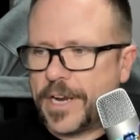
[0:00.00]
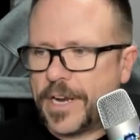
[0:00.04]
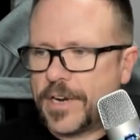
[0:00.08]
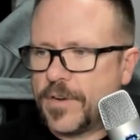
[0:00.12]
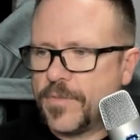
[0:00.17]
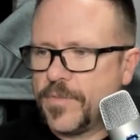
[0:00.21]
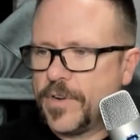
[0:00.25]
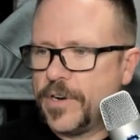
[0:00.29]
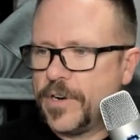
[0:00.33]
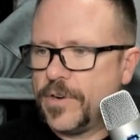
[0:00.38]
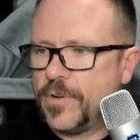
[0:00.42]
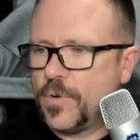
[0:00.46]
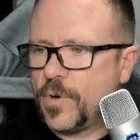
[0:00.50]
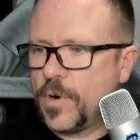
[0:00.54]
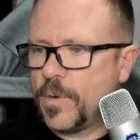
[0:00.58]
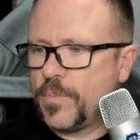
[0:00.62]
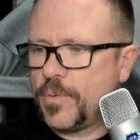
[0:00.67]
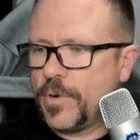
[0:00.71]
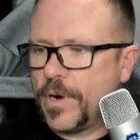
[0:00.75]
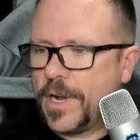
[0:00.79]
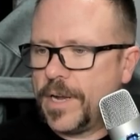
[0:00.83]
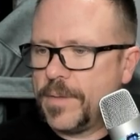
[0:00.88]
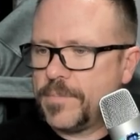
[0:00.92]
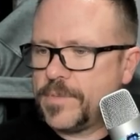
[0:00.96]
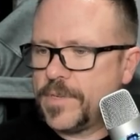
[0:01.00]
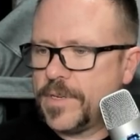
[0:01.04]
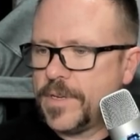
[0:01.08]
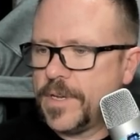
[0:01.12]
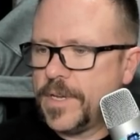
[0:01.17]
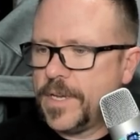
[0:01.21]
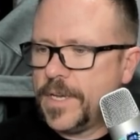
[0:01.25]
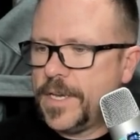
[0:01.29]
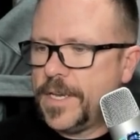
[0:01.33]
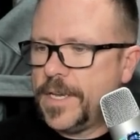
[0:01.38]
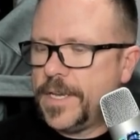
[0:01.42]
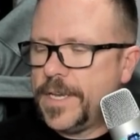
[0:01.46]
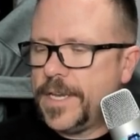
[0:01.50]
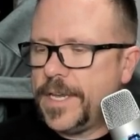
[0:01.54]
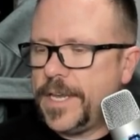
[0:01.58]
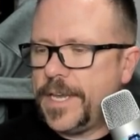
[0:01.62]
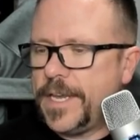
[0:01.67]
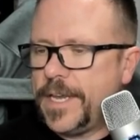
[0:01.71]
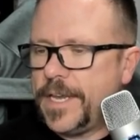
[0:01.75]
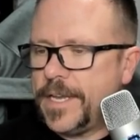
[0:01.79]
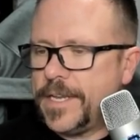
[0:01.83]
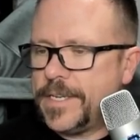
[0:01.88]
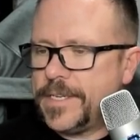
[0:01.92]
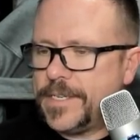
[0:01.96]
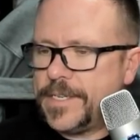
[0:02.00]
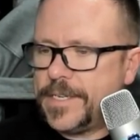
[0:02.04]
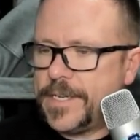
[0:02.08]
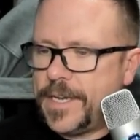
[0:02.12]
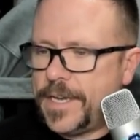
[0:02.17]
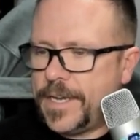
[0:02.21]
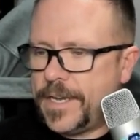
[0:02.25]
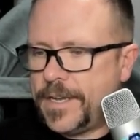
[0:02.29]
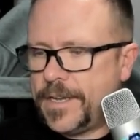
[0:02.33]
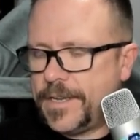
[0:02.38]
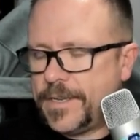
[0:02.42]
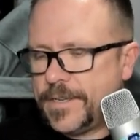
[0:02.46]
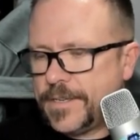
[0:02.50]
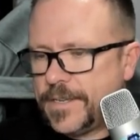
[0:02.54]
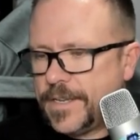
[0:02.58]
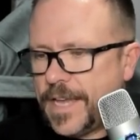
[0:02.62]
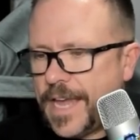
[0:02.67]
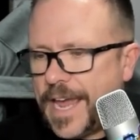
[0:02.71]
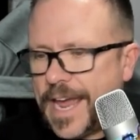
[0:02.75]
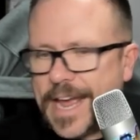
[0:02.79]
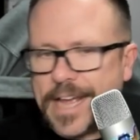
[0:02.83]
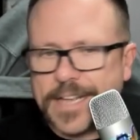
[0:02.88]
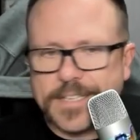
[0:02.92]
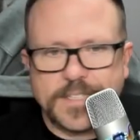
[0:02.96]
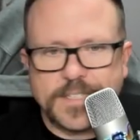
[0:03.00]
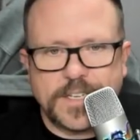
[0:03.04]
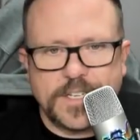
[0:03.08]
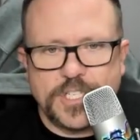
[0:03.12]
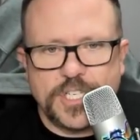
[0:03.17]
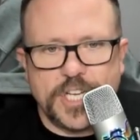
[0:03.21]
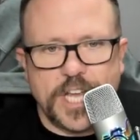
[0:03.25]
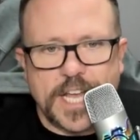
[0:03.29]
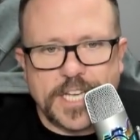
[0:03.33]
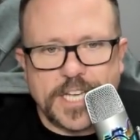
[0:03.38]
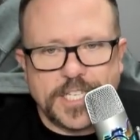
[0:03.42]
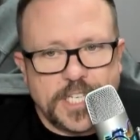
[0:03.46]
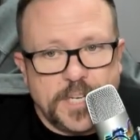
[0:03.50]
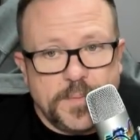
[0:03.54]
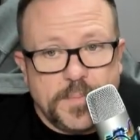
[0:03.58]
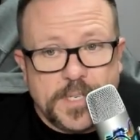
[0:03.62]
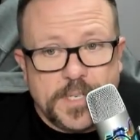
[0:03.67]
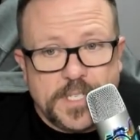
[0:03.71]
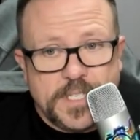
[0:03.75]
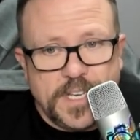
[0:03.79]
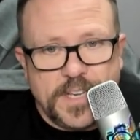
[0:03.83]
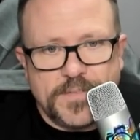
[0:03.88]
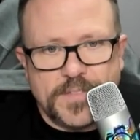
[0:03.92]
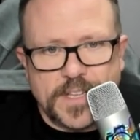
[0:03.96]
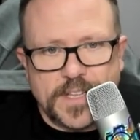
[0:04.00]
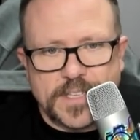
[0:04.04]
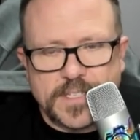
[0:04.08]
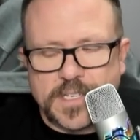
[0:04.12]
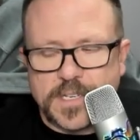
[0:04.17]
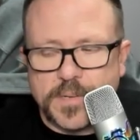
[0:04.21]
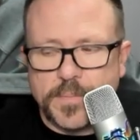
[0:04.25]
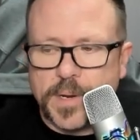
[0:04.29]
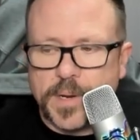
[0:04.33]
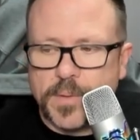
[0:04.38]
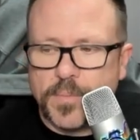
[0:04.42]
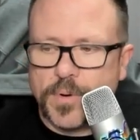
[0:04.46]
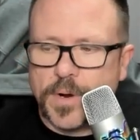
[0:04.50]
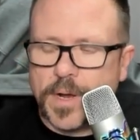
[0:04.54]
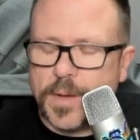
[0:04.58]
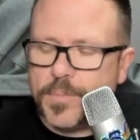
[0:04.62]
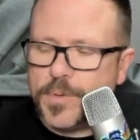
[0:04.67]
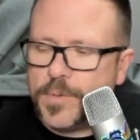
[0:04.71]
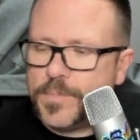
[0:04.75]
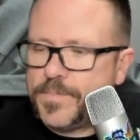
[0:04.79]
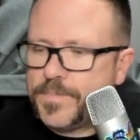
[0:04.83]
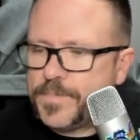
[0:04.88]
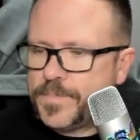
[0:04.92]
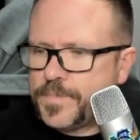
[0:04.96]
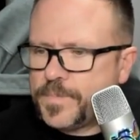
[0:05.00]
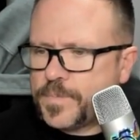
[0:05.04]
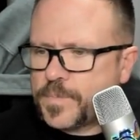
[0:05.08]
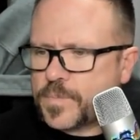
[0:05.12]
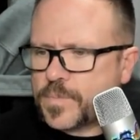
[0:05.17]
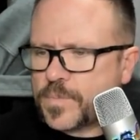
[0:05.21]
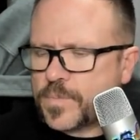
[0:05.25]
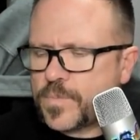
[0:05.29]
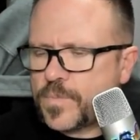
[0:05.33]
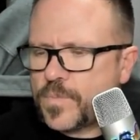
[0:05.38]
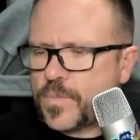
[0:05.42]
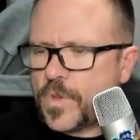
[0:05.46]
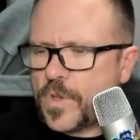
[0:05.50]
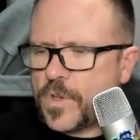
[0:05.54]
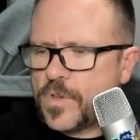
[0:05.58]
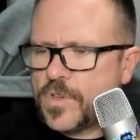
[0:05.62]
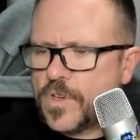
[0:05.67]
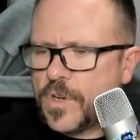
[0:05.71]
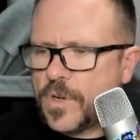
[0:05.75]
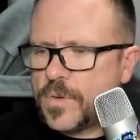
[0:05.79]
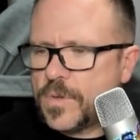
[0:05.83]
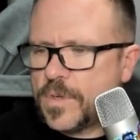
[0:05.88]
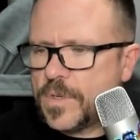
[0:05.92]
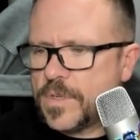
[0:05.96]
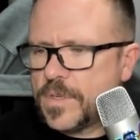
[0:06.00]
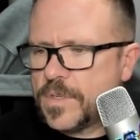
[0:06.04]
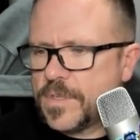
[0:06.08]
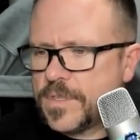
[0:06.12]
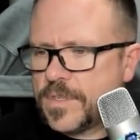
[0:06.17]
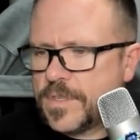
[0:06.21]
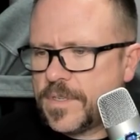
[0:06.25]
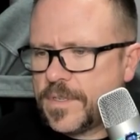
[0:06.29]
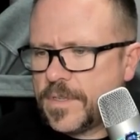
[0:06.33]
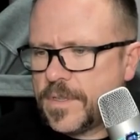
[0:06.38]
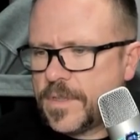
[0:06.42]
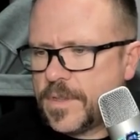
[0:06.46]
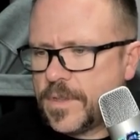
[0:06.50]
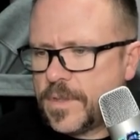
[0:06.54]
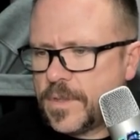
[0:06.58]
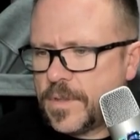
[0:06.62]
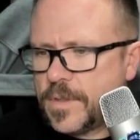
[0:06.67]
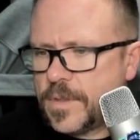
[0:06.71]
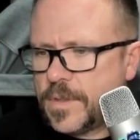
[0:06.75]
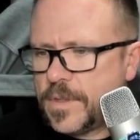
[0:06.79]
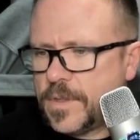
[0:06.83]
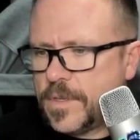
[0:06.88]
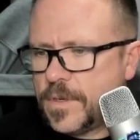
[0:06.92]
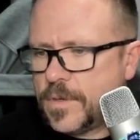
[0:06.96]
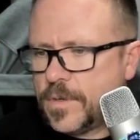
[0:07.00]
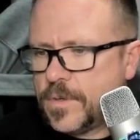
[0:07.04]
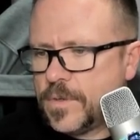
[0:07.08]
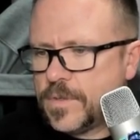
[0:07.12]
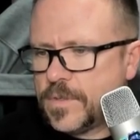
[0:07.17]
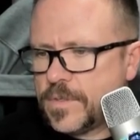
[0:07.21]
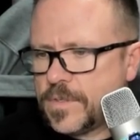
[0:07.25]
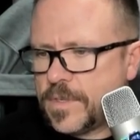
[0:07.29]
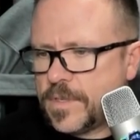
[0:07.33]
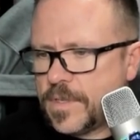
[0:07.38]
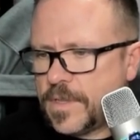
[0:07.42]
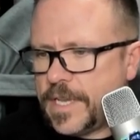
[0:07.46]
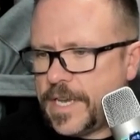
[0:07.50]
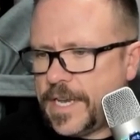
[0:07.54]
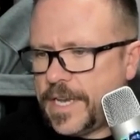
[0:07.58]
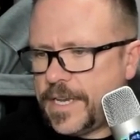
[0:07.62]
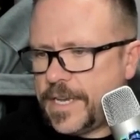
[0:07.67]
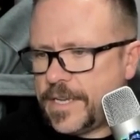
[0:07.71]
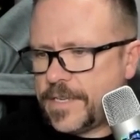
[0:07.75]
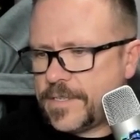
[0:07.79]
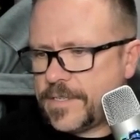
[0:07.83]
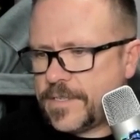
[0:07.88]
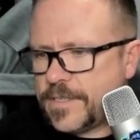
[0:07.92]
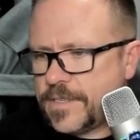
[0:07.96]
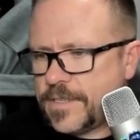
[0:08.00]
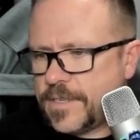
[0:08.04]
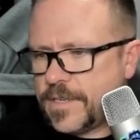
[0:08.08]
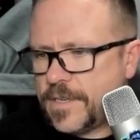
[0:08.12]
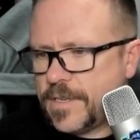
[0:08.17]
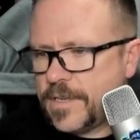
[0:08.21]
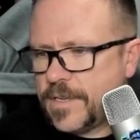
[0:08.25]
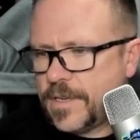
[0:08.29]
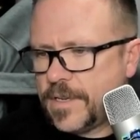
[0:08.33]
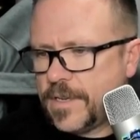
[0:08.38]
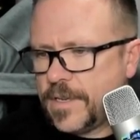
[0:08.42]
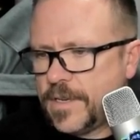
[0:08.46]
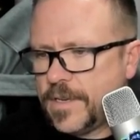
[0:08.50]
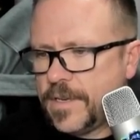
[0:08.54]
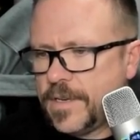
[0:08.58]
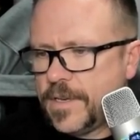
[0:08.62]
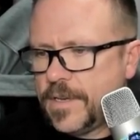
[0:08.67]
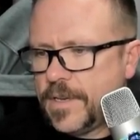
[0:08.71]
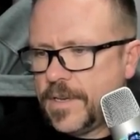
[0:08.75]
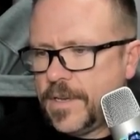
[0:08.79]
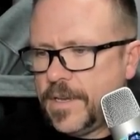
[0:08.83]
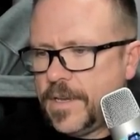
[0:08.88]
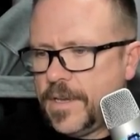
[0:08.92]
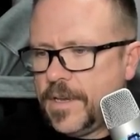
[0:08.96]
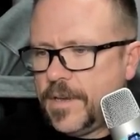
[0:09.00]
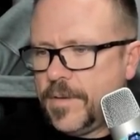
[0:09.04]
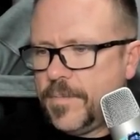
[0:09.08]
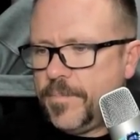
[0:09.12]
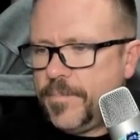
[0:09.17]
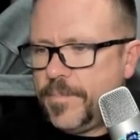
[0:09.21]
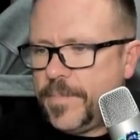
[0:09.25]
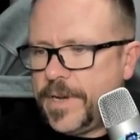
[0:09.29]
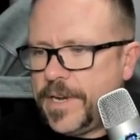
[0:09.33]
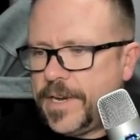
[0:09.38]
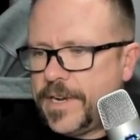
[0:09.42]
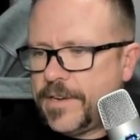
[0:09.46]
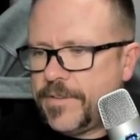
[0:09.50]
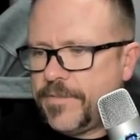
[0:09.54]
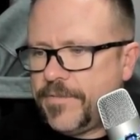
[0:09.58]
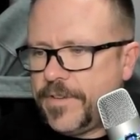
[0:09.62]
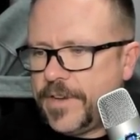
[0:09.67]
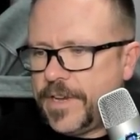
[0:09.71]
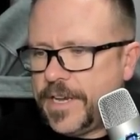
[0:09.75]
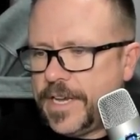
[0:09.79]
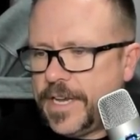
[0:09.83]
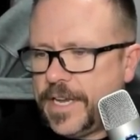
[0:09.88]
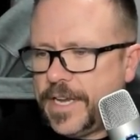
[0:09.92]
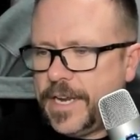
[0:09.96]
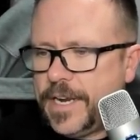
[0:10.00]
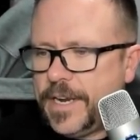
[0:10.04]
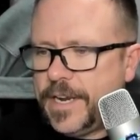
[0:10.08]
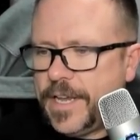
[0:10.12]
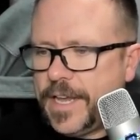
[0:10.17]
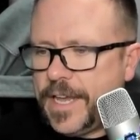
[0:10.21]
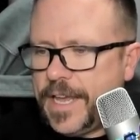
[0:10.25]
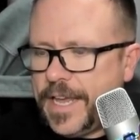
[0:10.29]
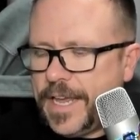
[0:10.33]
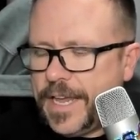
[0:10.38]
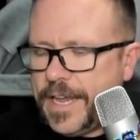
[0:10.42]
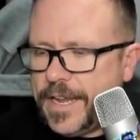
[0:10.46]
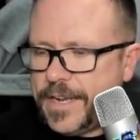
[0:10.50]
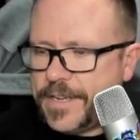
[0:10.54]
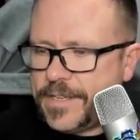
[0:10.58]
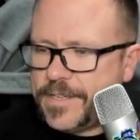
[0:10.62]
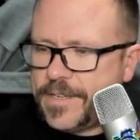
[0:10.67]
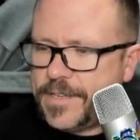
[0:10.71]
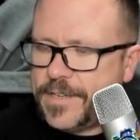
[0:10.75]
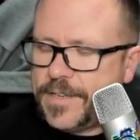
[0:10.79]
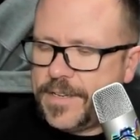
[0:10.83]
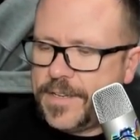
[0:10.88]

over here to our prompt and ask ChatGPT if that's going to be a problem. So those last modified at